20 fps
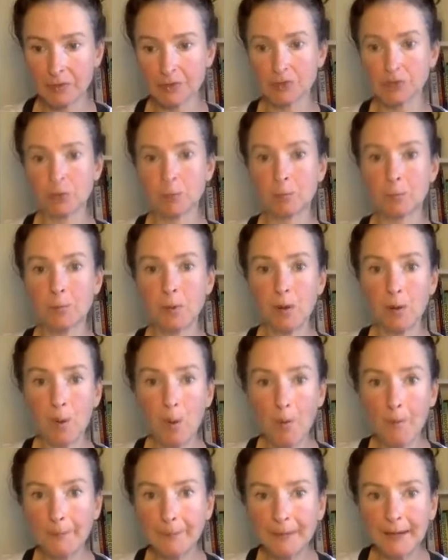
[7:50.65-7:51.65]
I shall
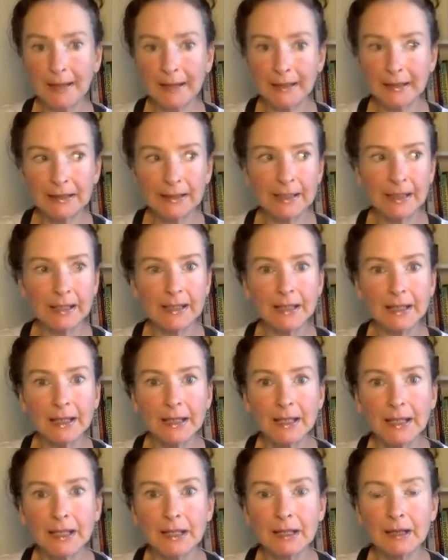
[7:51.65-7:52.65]
pop a link
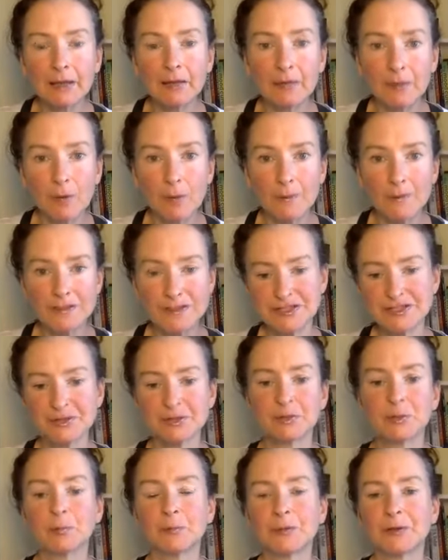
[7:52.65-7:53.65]
in the comments so
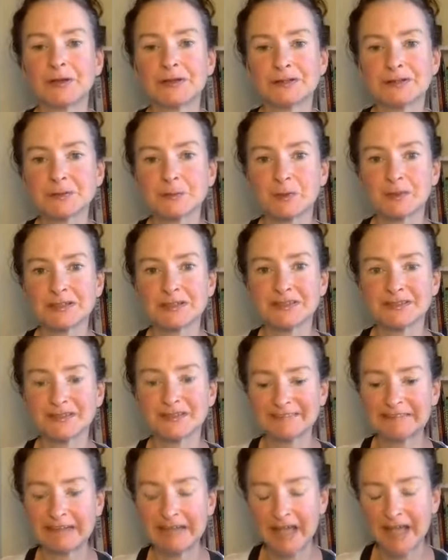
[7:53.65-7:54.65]
you can book into my
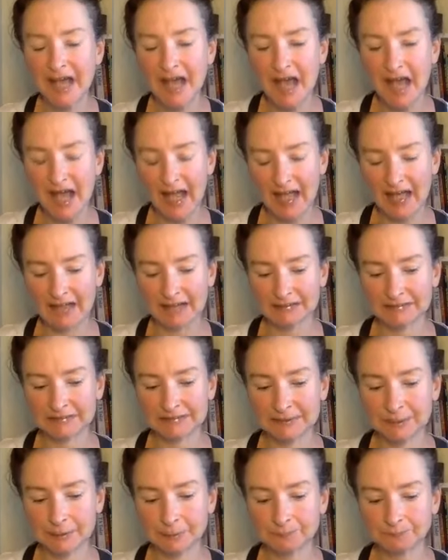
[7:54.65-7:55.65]
diary, and